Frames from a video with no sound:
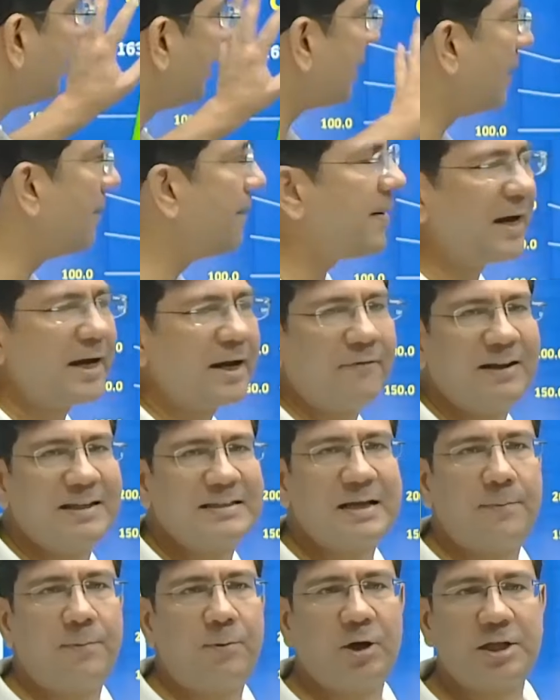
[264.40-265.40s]
on the comparative
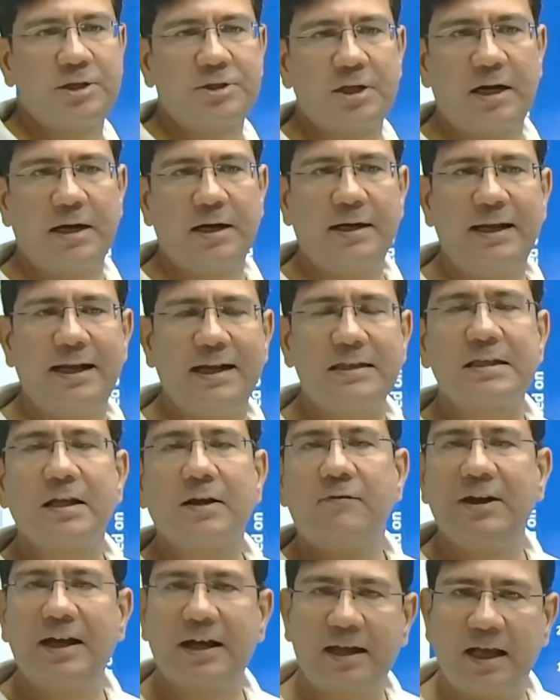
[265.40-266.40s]
exam potential
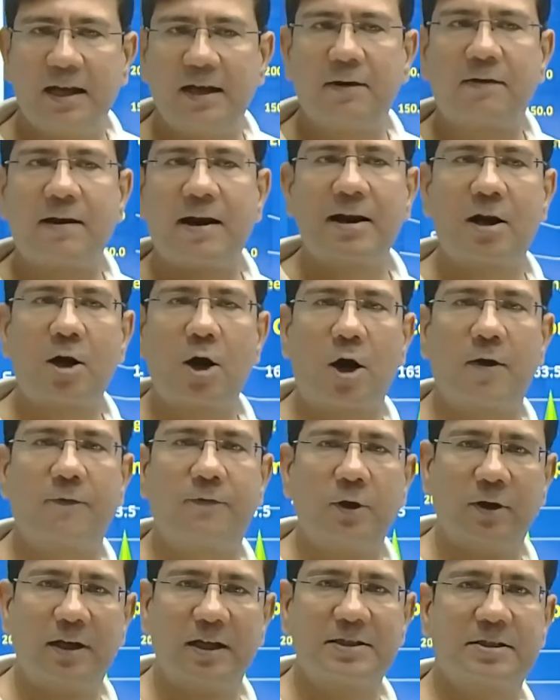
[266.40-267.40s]
index, we again run a lot
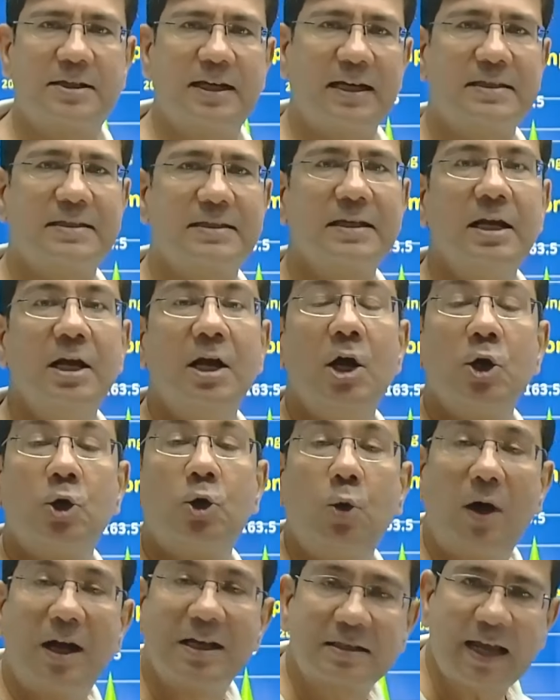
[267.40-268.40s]
of heuristics
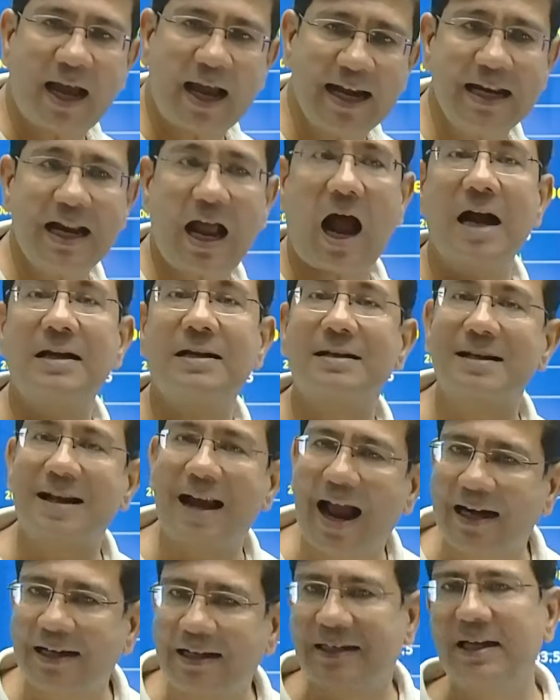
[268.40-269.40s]
to assign
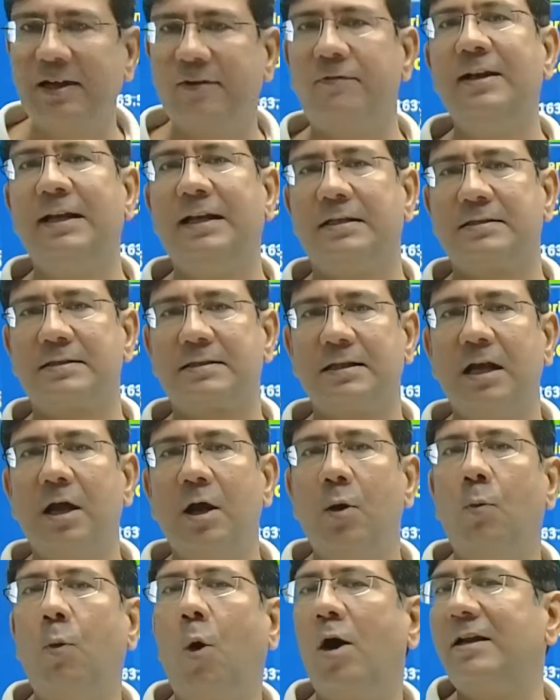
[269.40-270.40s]
attractiveness.
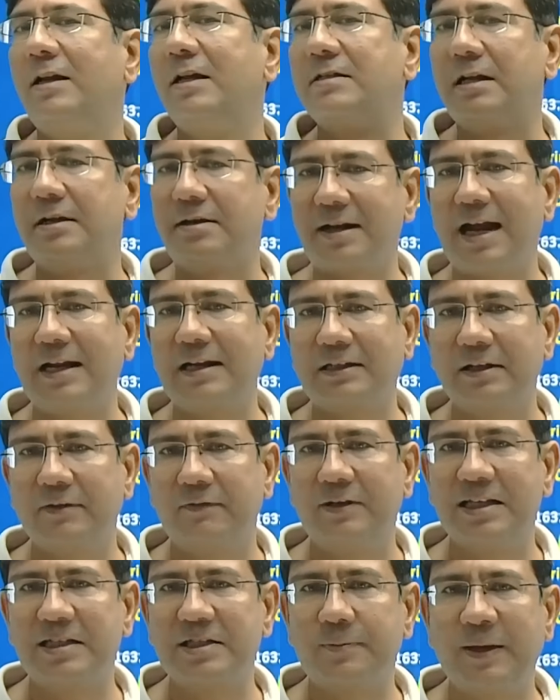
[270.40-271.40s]
What does
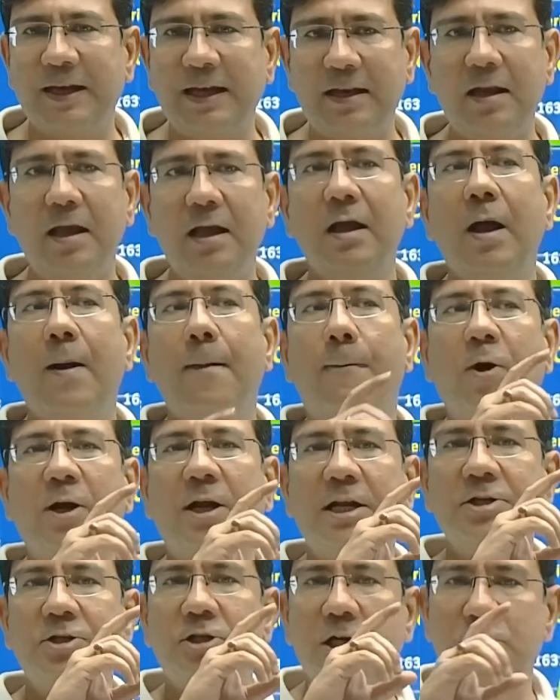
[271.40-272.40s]
attractiveness mean?
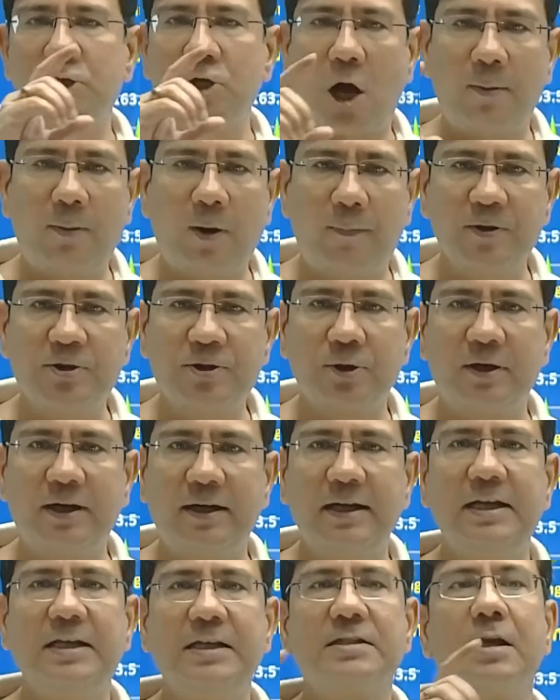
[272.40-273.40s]
Potential job
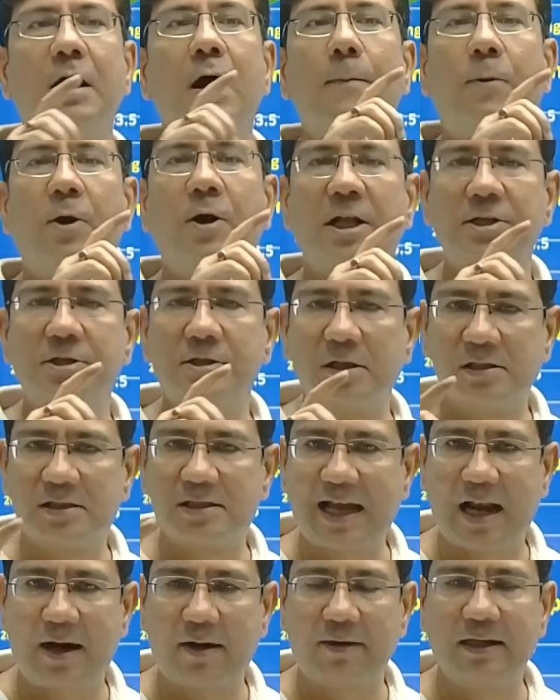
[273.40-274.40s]
opportunities,
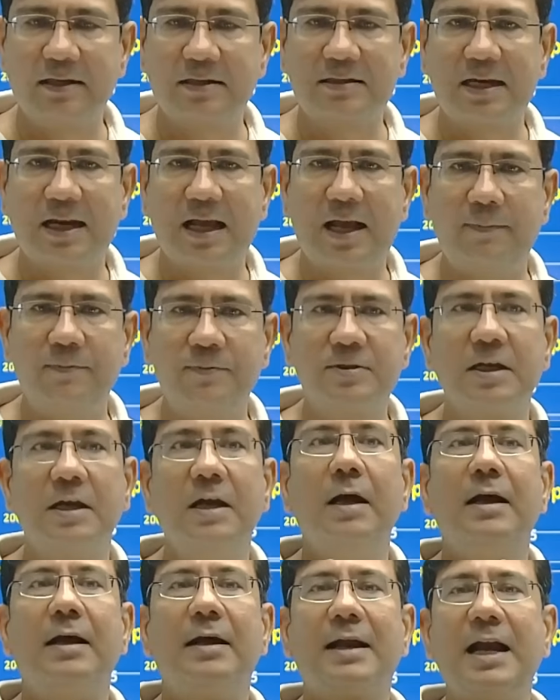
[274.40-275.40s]
potential salary slabs,
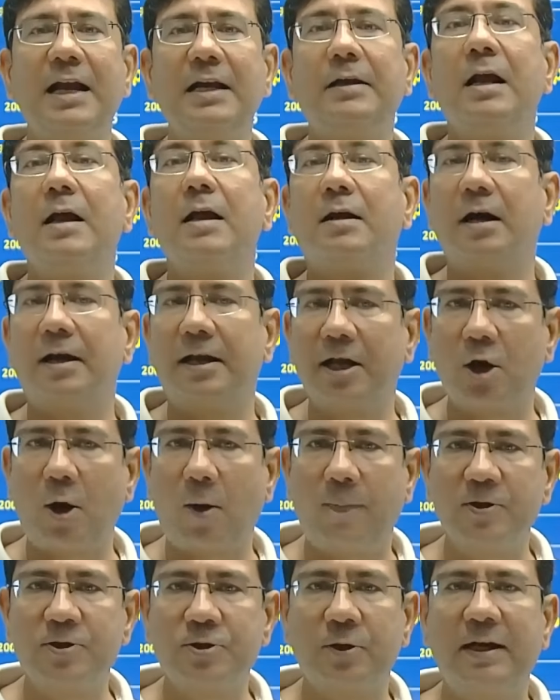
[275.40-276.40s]
right?
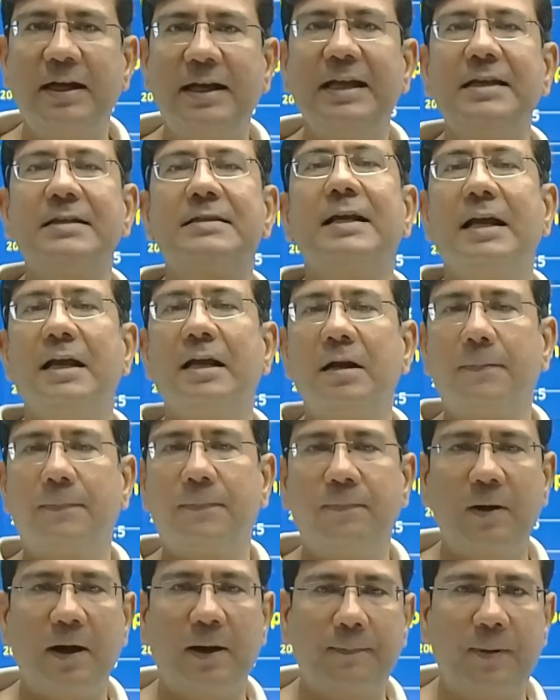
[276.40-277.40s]
Career opportunities in a
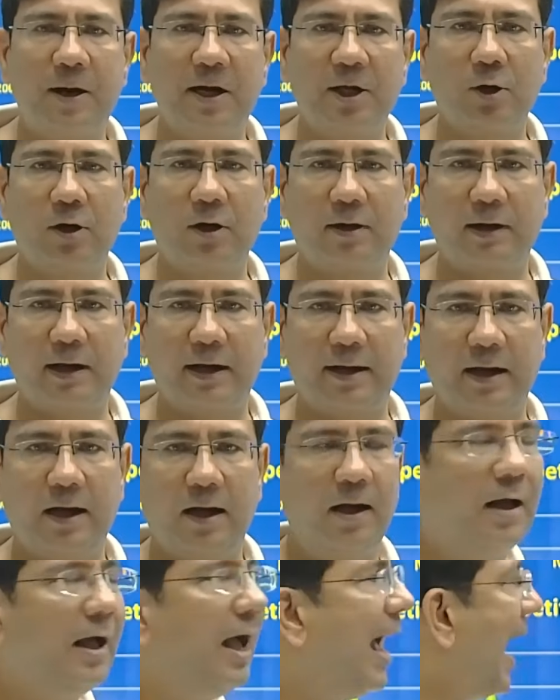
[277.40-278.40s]
particular
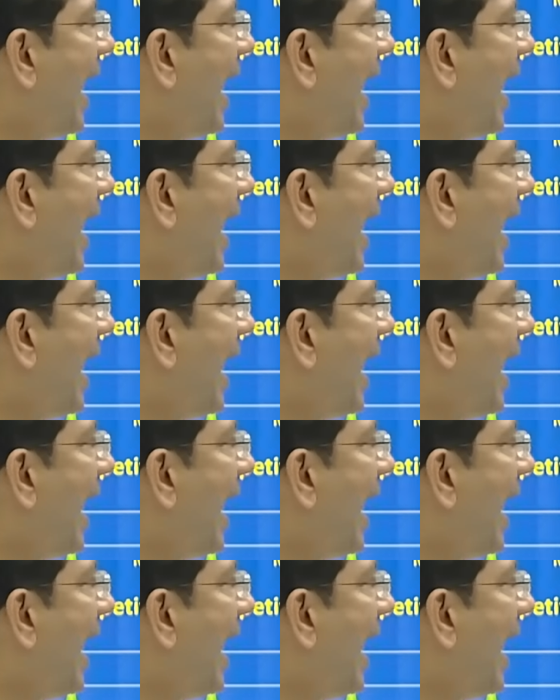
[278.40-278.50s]
area.